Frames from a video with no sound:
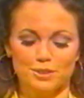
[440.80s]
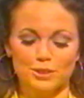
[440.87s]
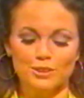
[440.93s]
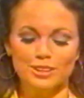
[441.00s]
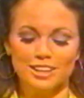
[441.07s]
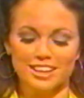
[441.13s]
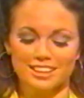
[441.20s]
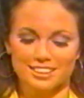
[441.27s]
the
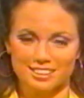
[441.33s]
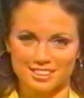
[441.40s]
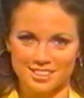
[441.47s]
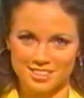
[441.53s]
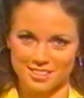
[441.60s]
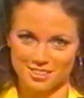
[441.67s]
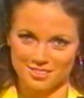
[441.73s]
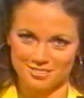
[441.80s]
only thing I can
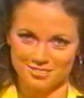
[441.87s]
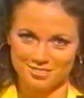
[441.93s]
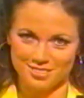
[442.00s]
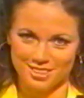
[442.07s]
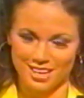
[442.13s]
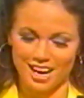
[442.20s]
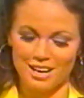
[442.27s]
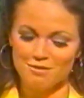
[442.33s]
think
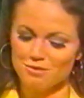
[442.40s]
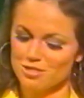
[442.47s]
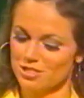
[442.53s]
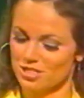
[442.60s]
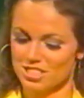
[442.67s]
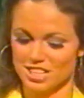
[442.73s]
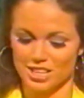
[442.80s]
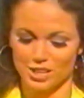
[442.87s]
of, I'm
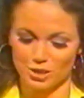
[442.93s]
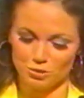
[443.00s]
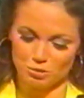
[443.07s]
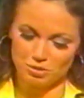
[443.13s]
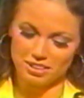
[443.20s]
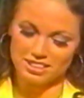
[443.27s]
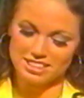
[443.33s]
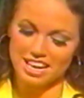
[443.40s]
just terrible
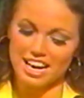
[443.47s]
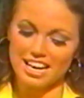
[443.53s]
because